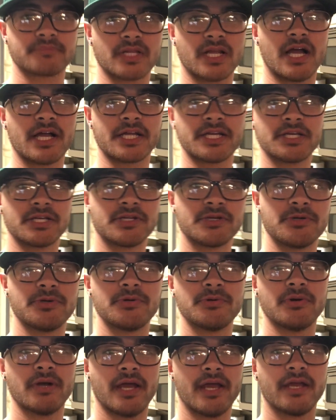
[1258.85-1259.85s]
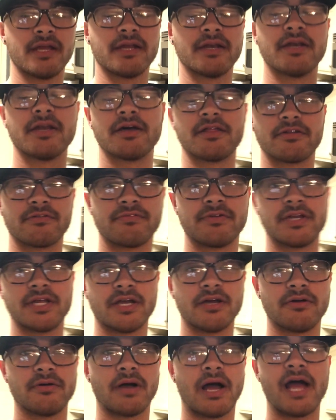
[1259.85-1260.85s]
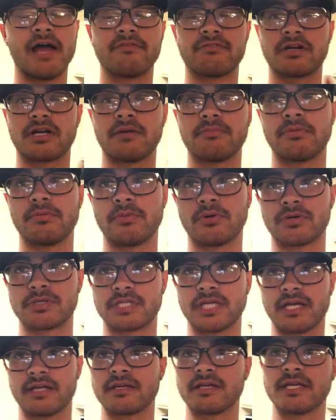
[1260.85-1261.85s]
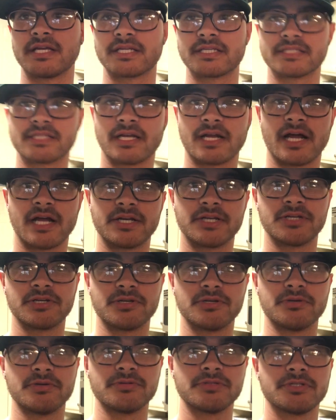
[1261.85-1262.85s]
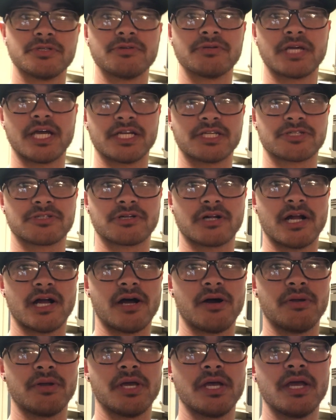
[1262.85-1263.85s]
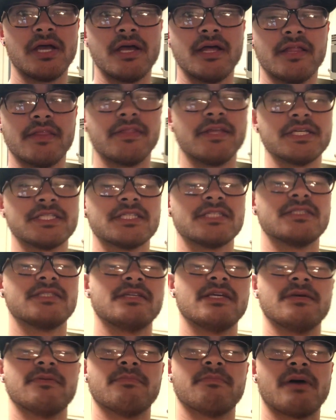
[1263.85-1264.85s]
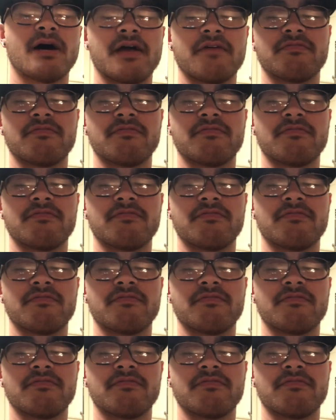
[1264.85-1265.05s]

I could do another video. I have a couple more techniques that I do to catch trout. This is by